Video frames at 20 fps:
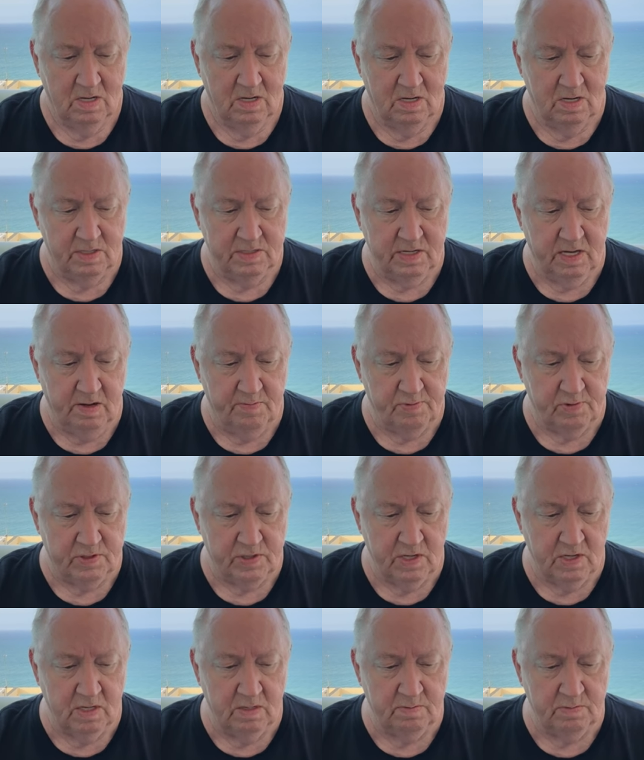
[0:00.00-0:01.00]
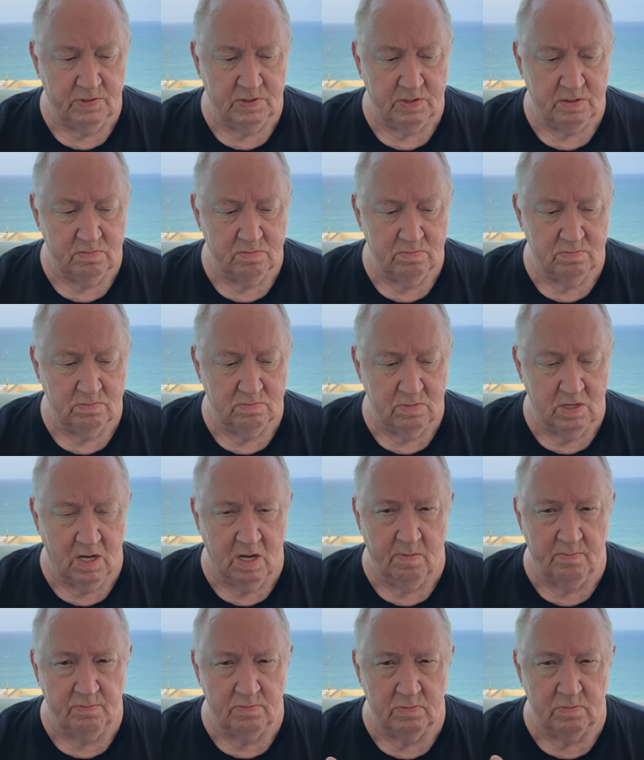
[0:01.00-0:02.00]
let's keep our thumbs
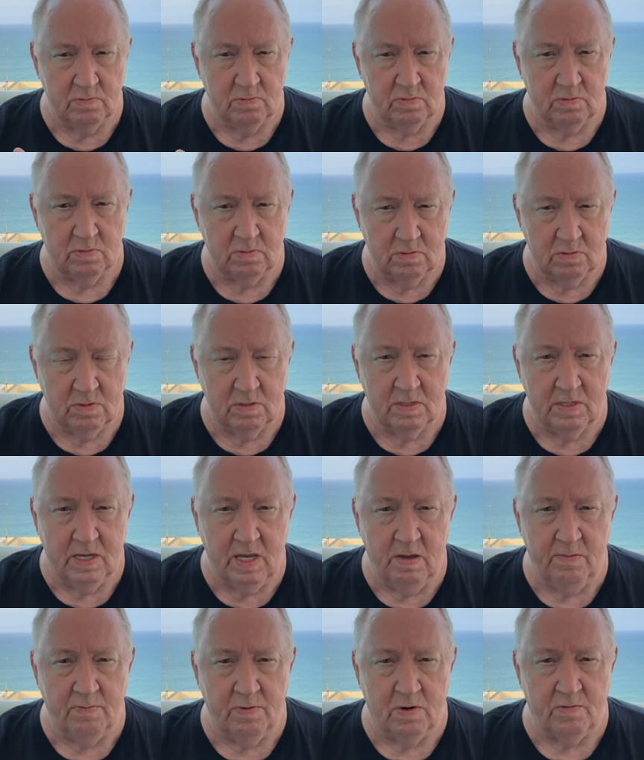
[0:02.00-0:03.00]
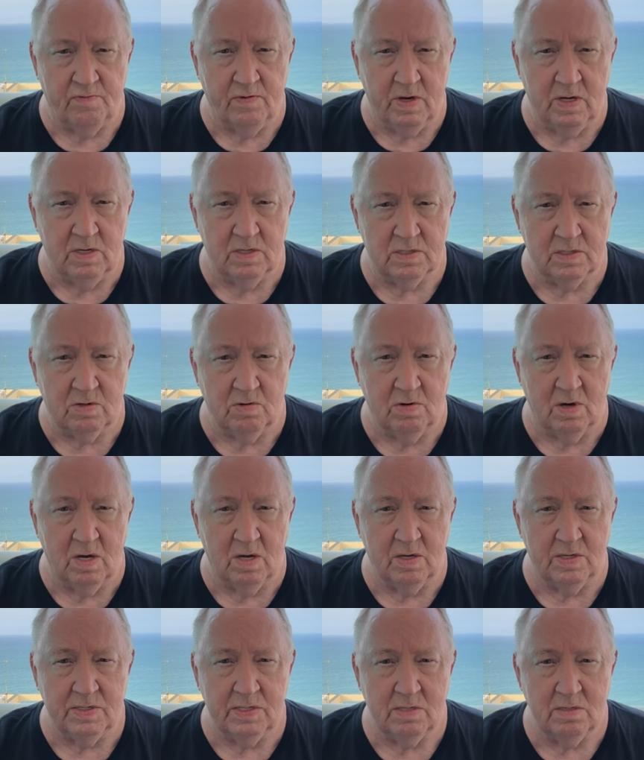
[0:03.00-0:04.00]
up and keep our fingers
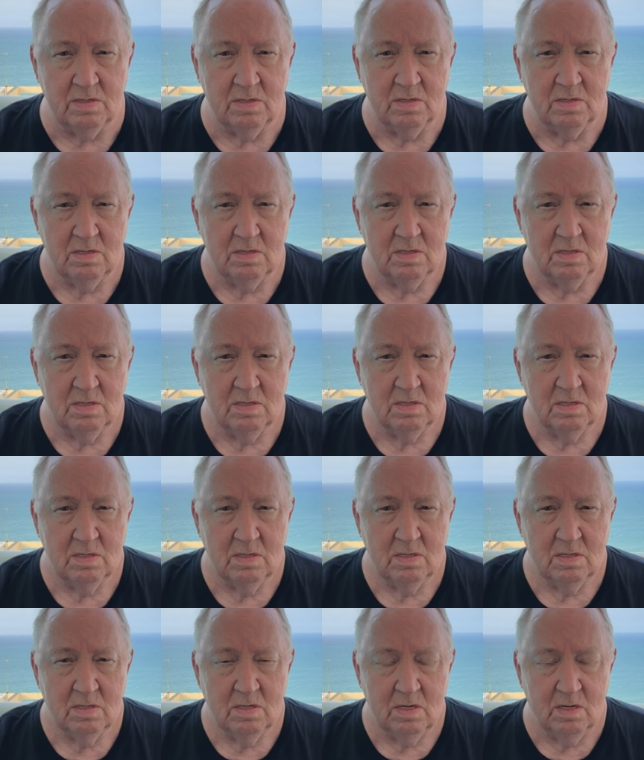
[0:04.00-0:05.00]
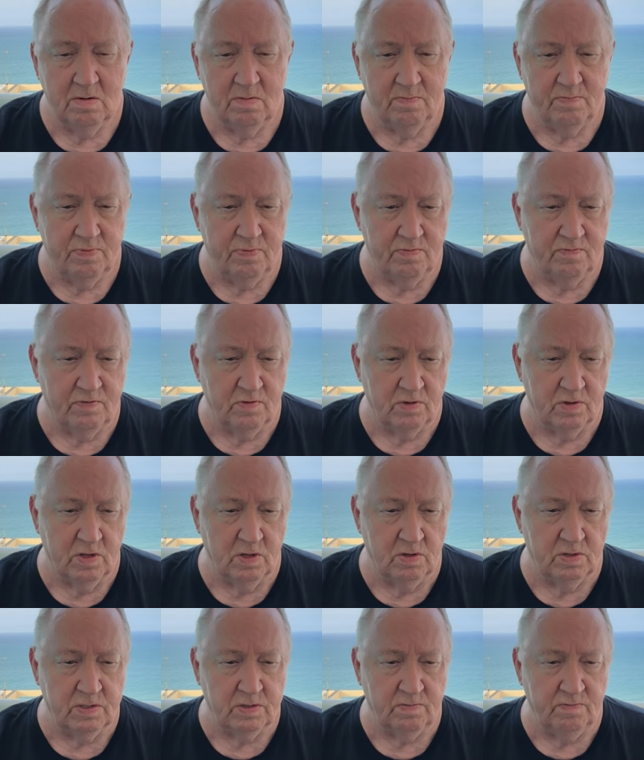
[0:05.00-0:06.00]
crossed. And for
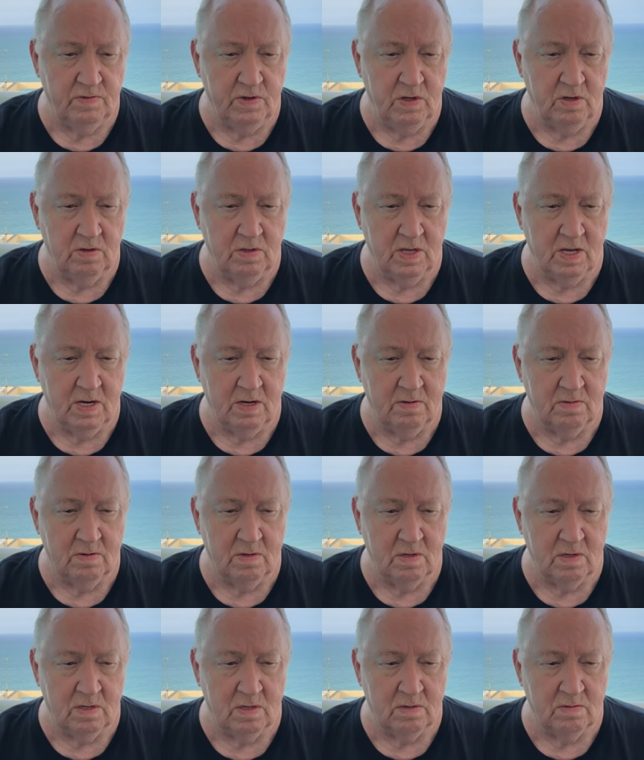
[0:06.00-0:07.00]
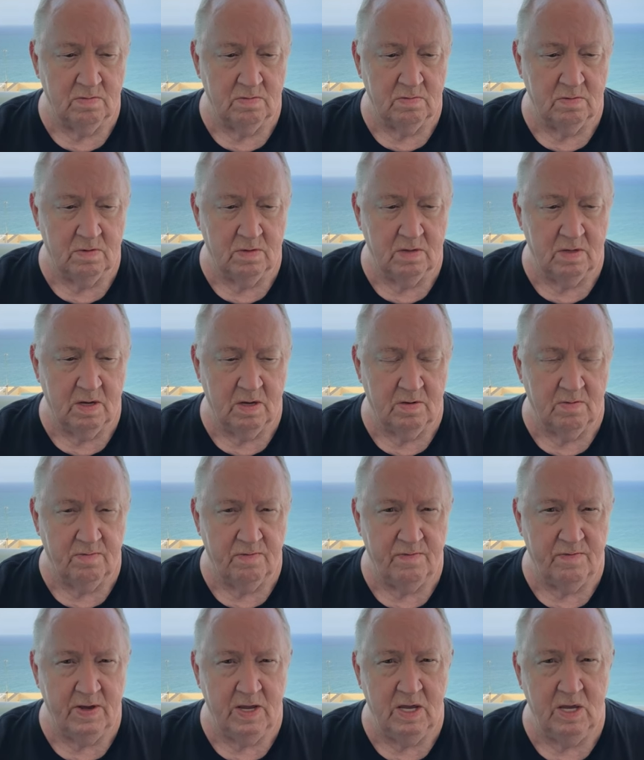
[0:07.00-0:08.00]
those of you that are at
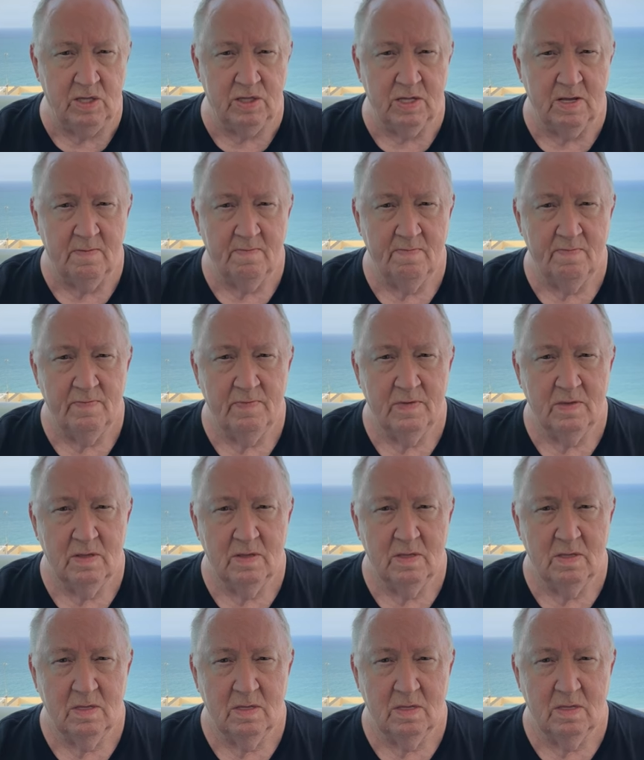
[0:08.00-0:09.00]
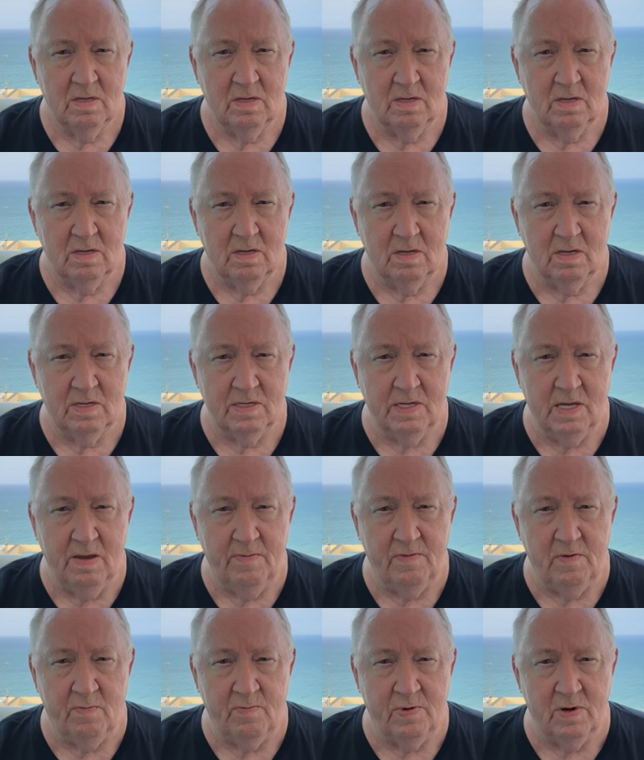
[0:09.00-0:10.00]
faith, let's
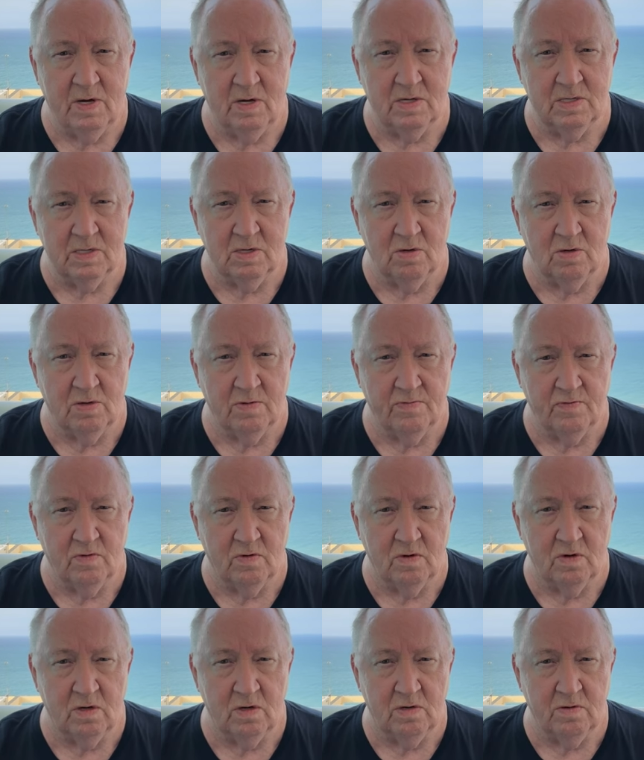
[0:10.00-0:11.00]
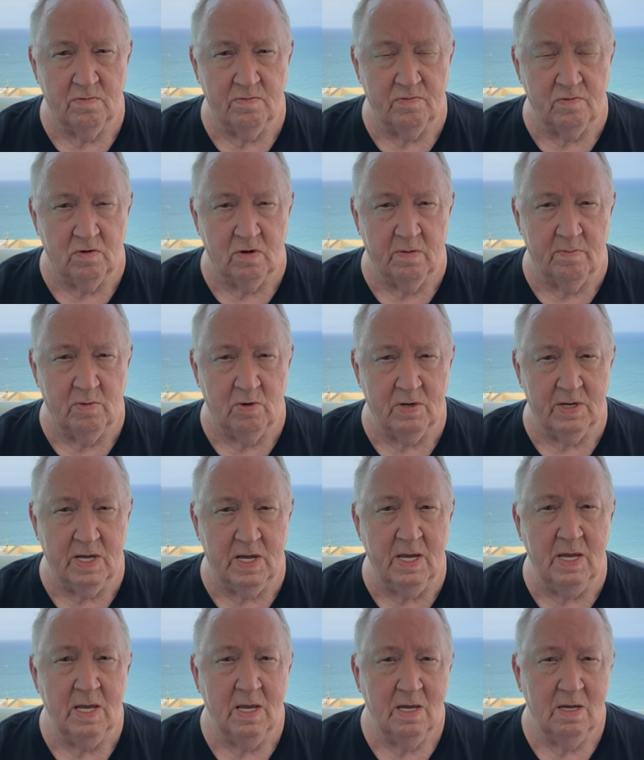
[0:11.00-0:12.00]
keep your prayers going for, for him,
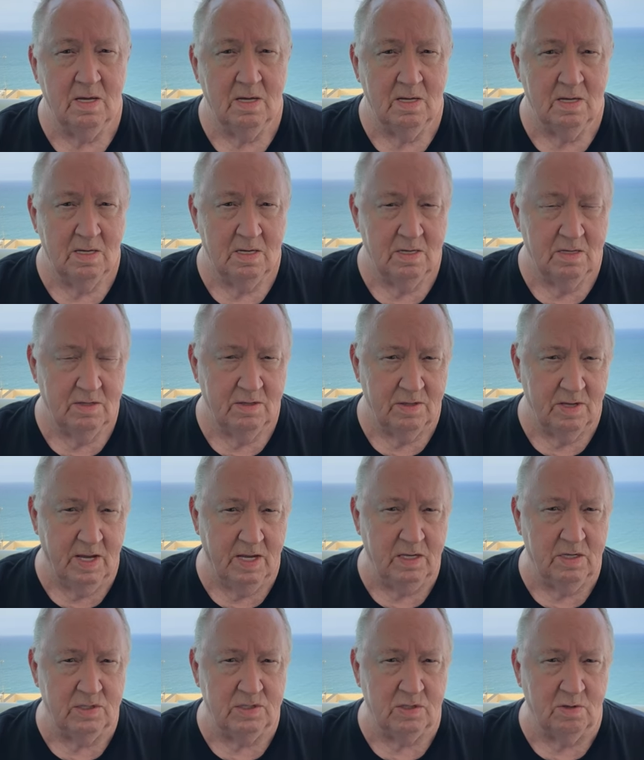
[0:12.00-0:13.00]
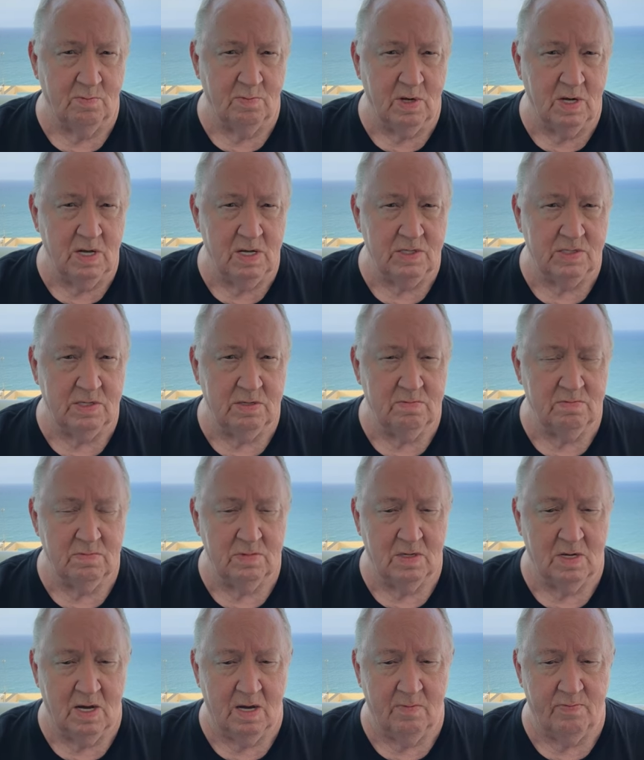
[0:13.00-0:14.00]
okay? Thank you so much.
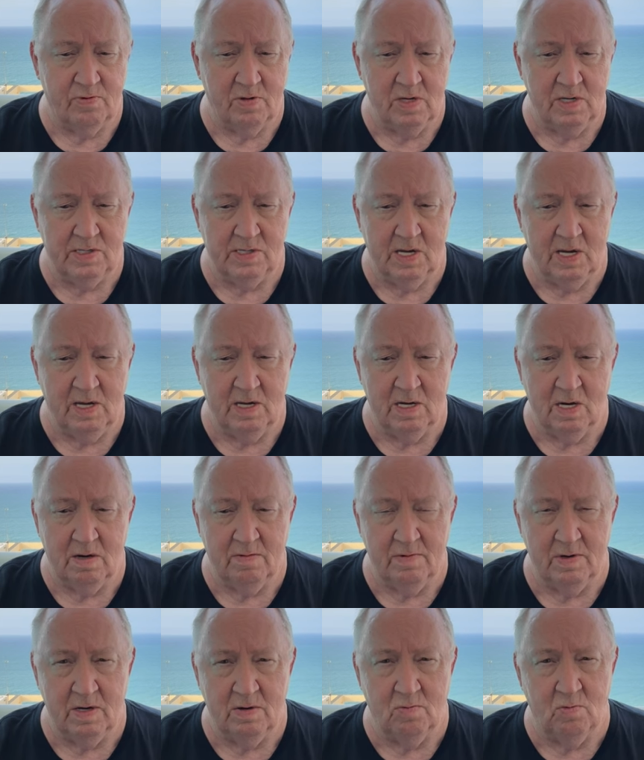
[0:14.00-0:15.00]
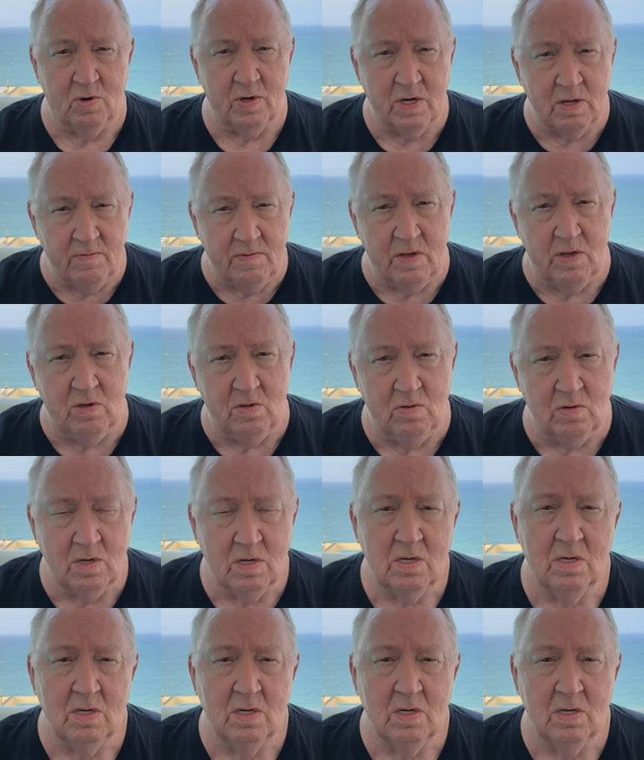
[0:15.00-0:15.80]
I appreciate every every one of you.